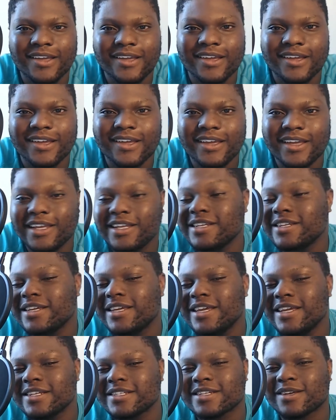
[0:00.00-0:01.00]

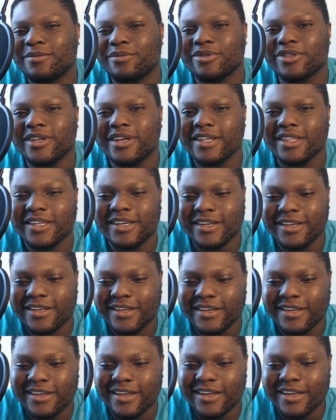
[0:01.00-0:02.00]
He is completely
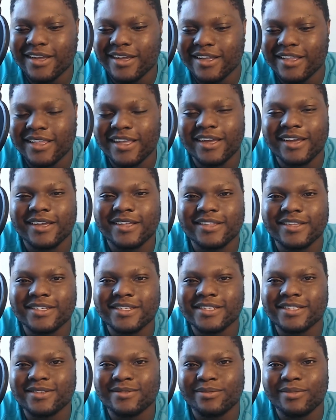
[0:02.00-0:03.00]
like this
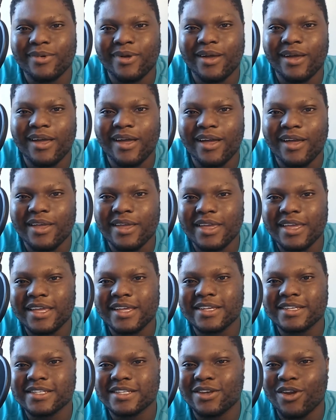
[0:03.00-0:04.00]
is
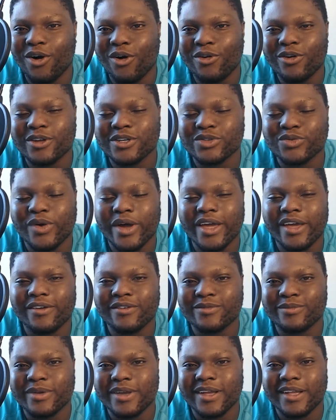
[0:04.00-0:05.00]
his and Oda's way
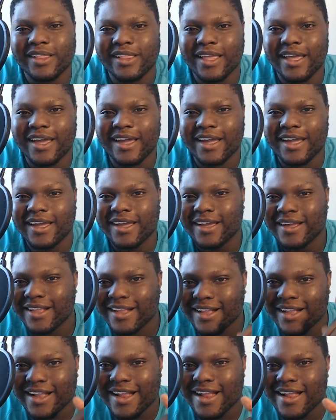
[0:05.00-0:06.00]
of being like,
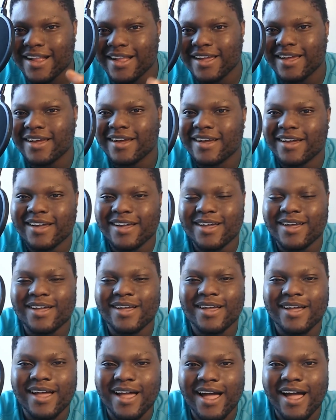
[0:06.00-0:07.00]

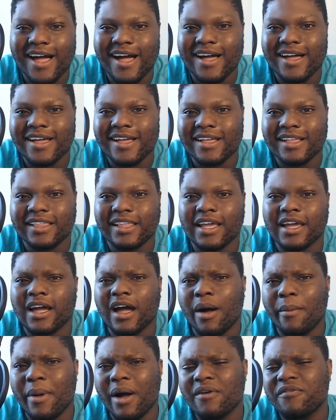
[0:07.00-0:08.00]
ha. Like
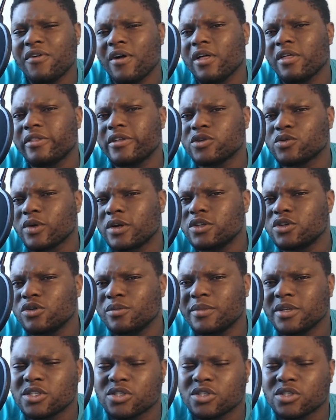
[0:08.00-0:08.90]
I follow this one dude, Mr.